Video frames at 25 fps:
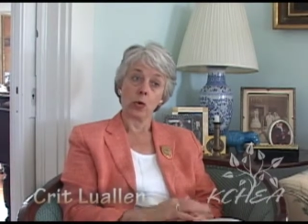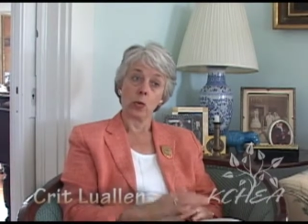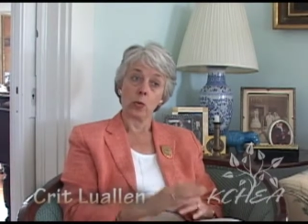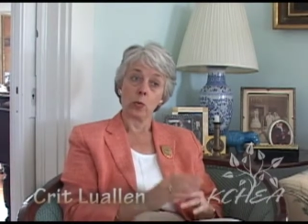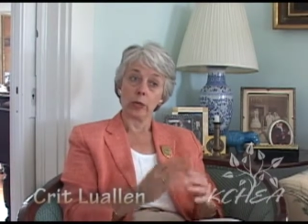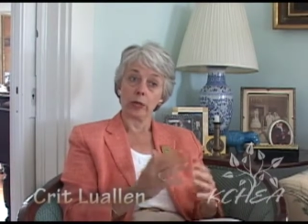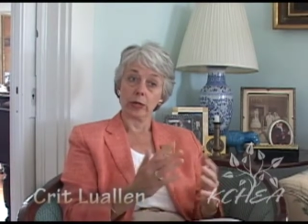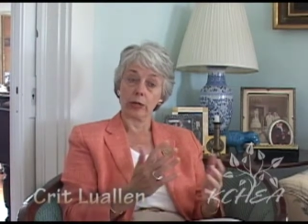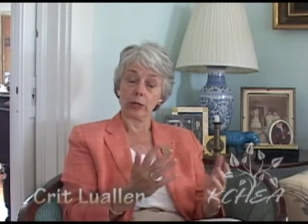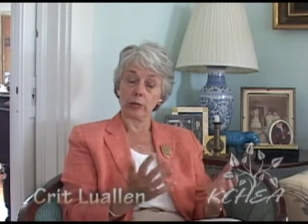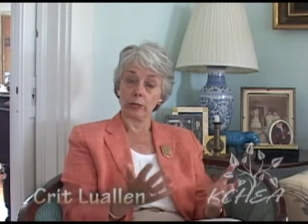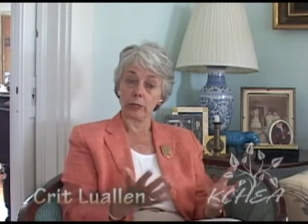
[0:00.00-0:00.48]

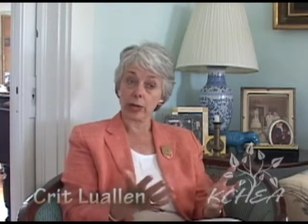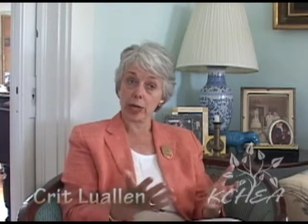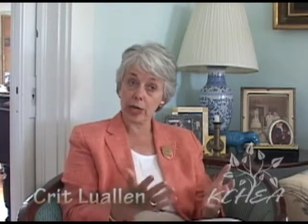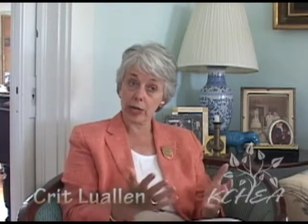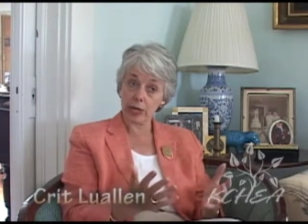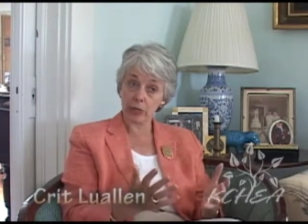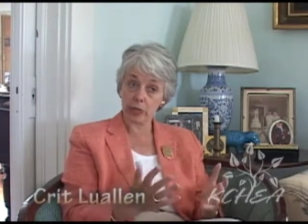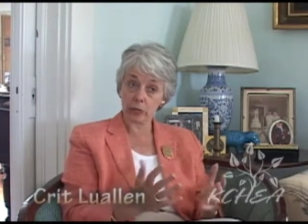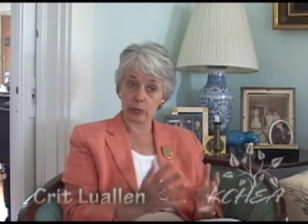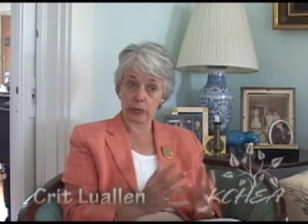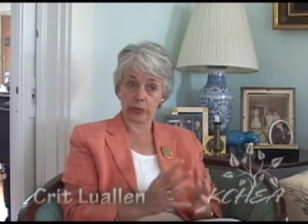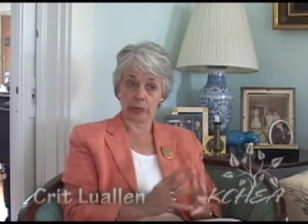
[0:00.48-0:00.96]
We
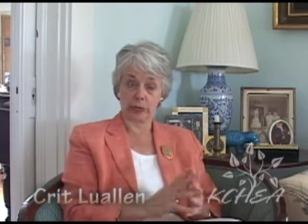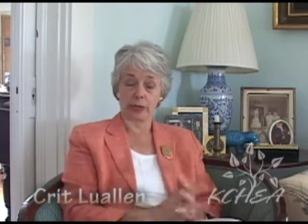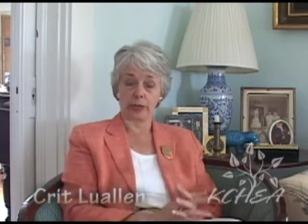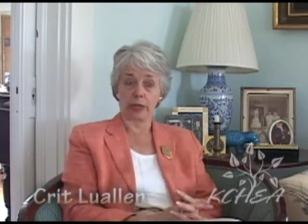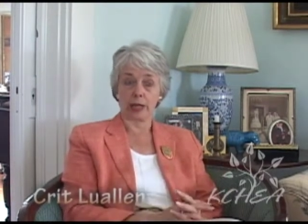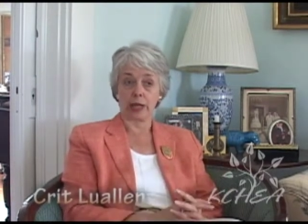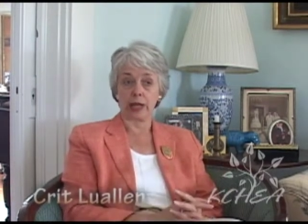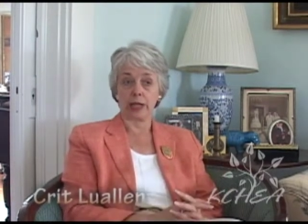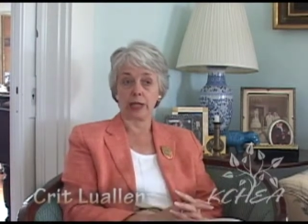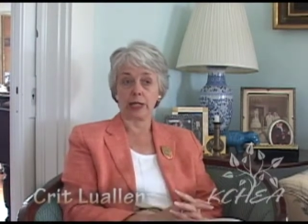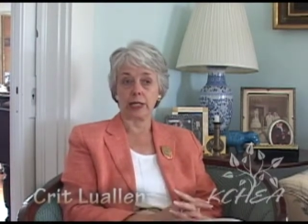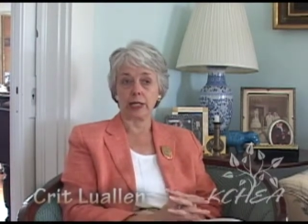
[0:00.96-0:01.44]
combined with
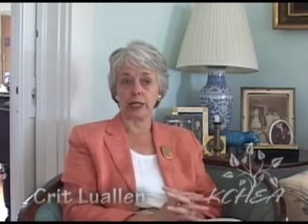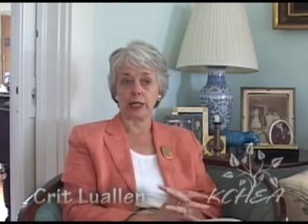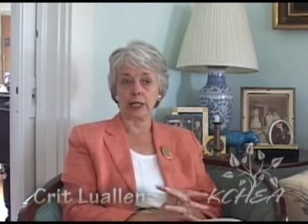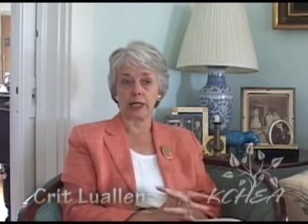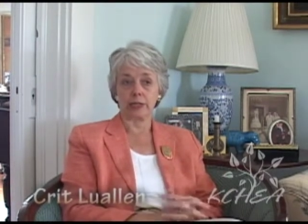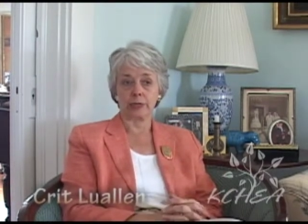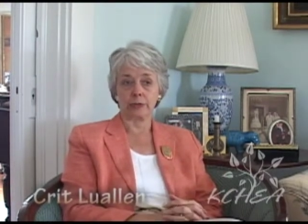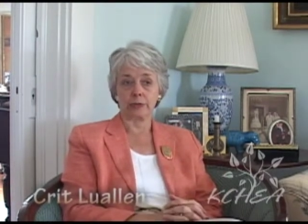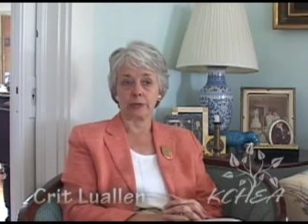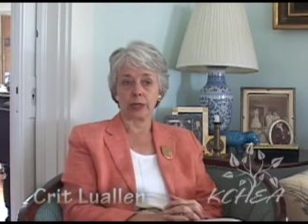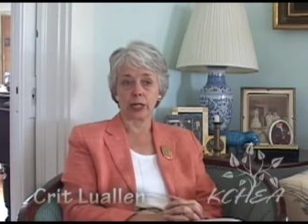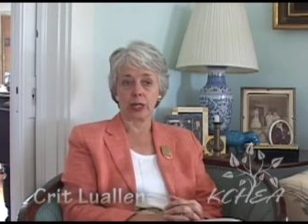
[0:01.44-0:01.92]
that
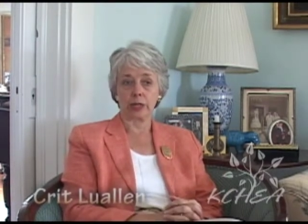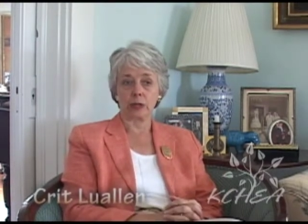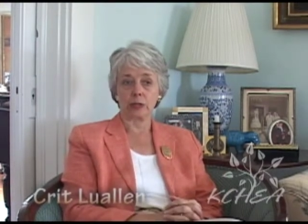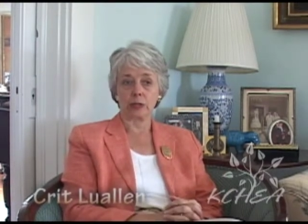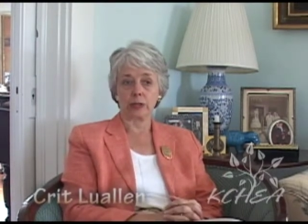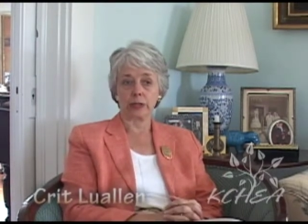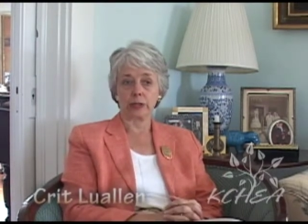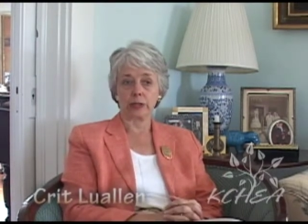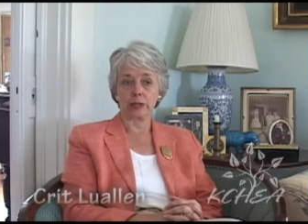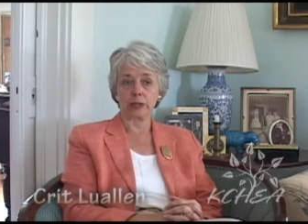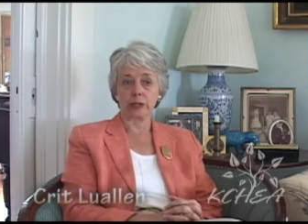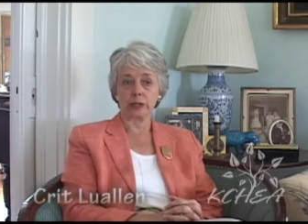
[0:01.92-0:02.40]
um, a
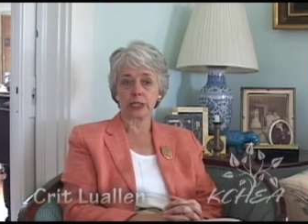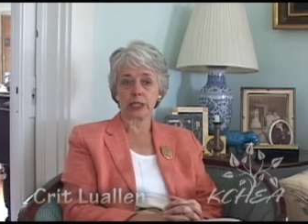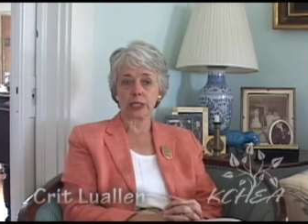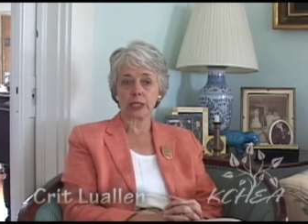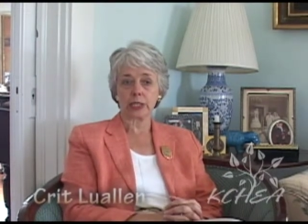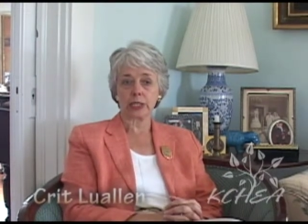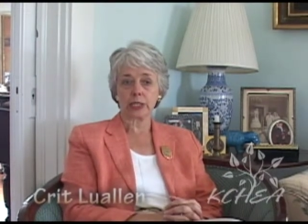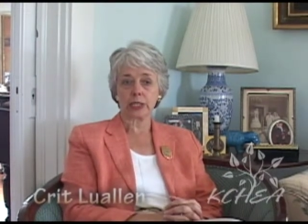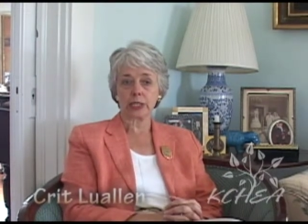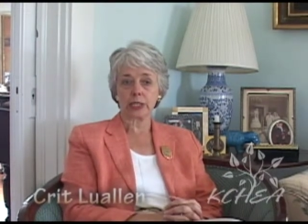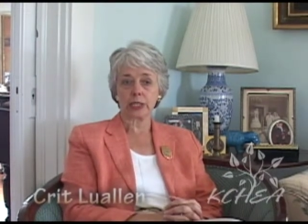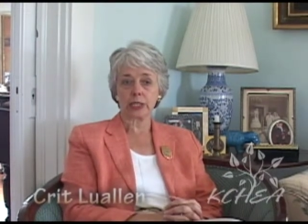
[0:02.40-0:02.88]
real
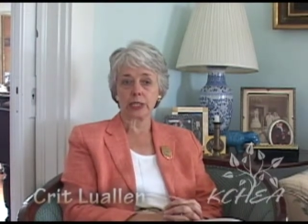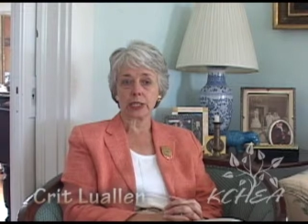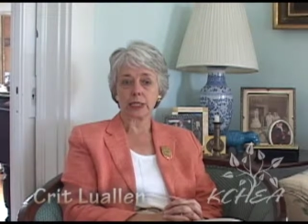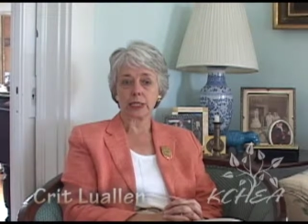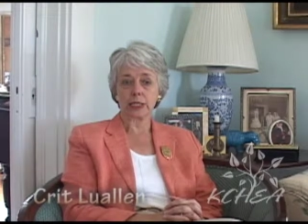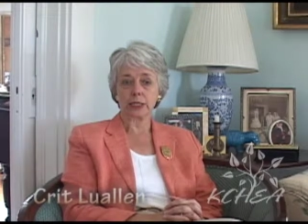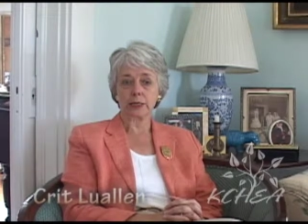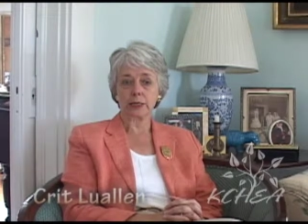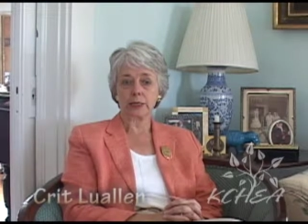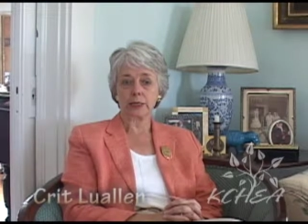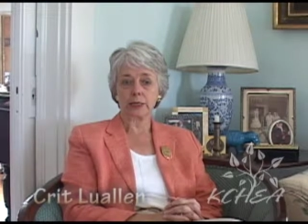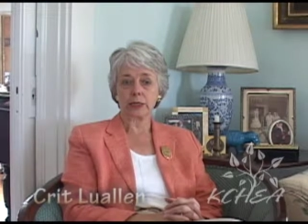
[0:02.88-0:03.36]

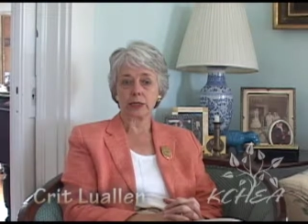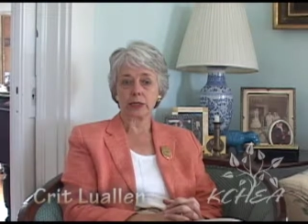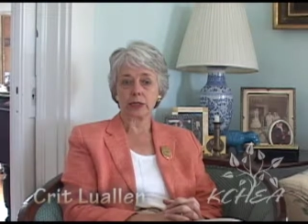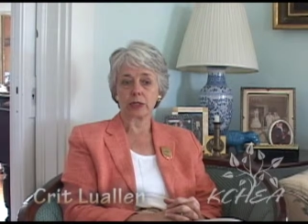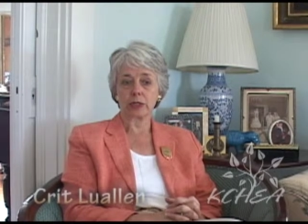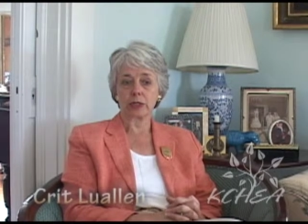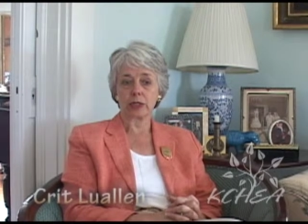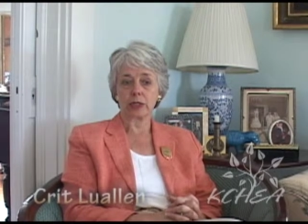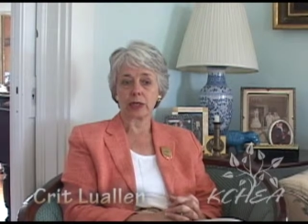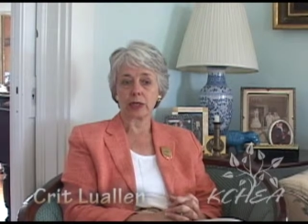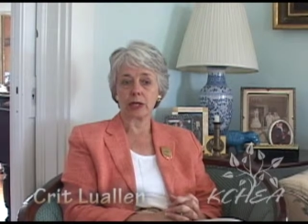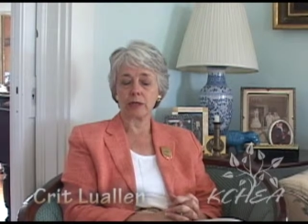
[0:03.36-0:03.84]
uh,
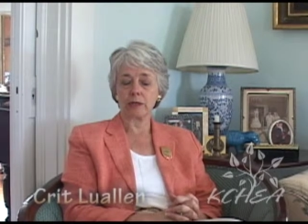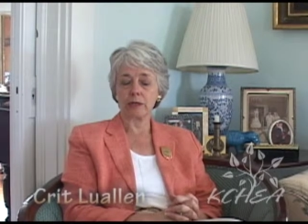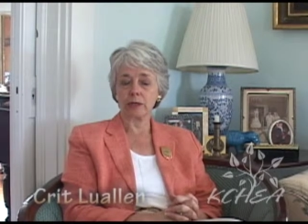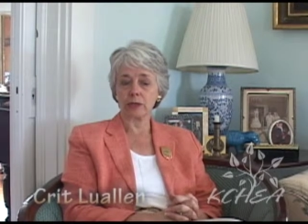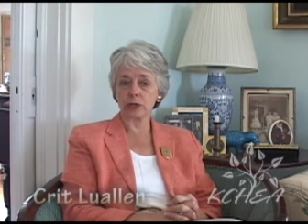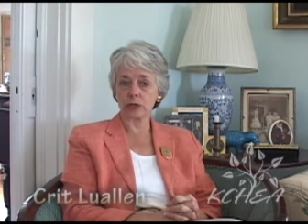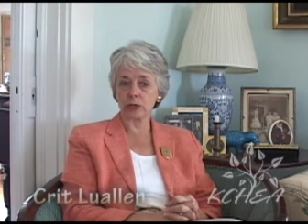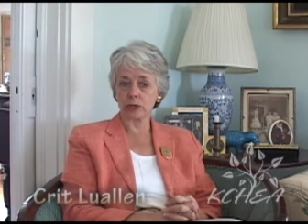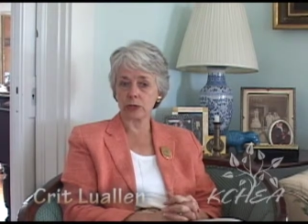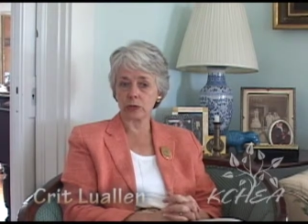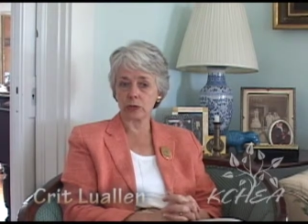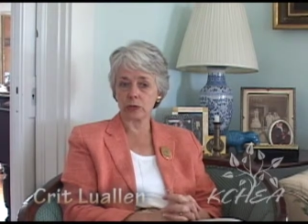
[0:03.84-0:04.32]

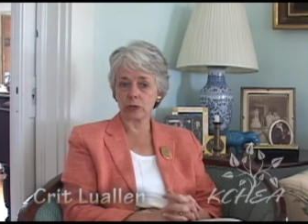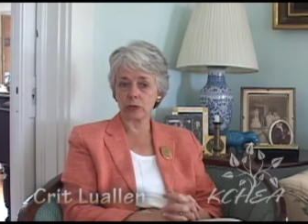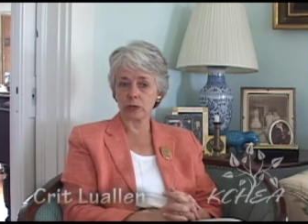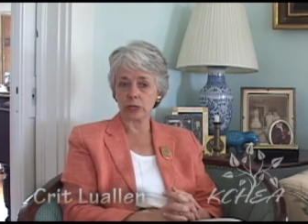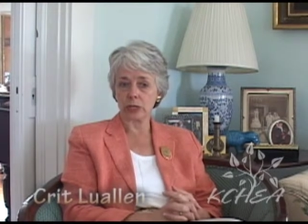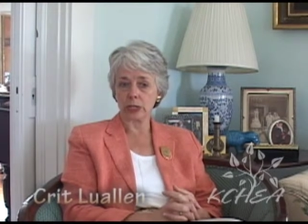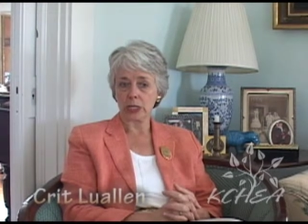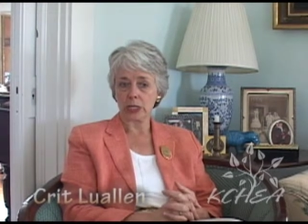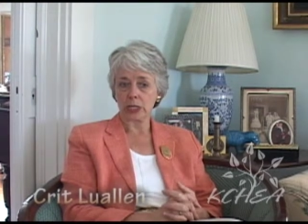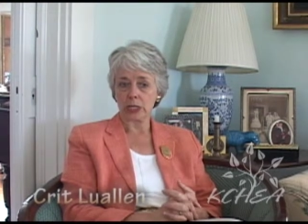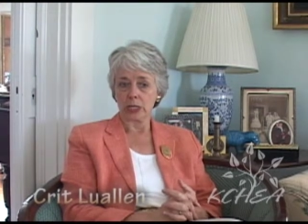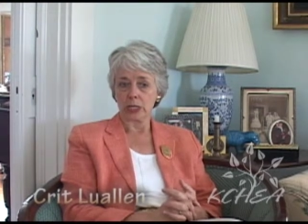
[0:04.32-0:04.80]
effort to